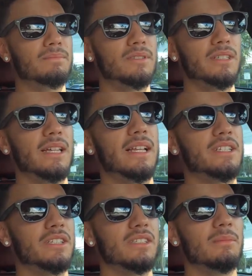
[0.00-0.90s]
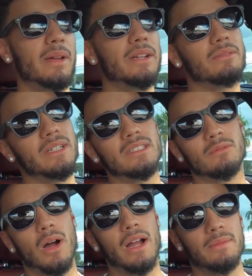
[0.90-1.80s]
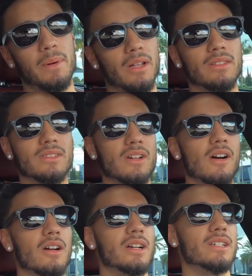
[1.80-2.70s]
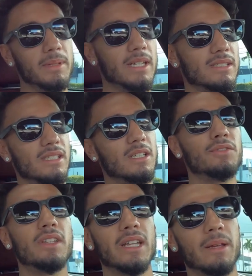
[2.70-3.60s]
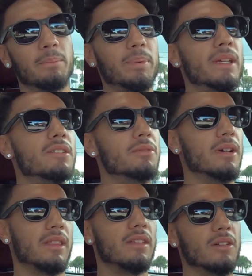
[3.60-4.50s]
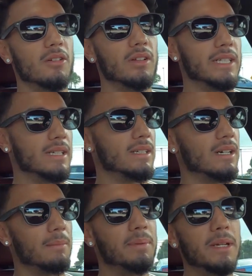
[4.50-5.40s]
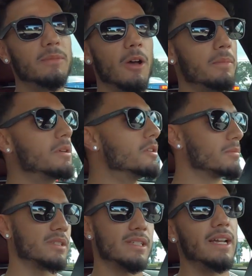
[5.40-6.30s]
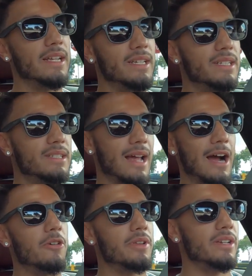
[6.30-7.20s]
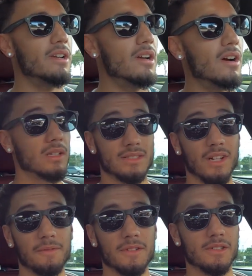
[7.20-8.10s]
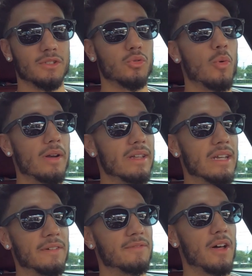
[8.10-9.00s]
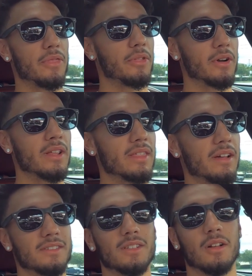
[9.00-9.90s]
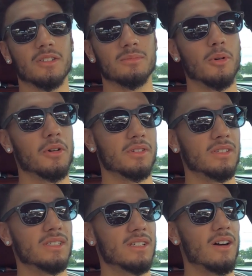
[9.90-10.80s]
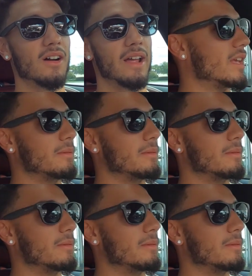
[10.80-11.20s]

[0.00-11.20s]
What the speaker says: So yeah, that's just the main reason why I bought this car, because the stuff that it competes with, you know, like a BMW, a Mercedes, Audi, all that stuff is $20,000 if not $30,000 more than this car.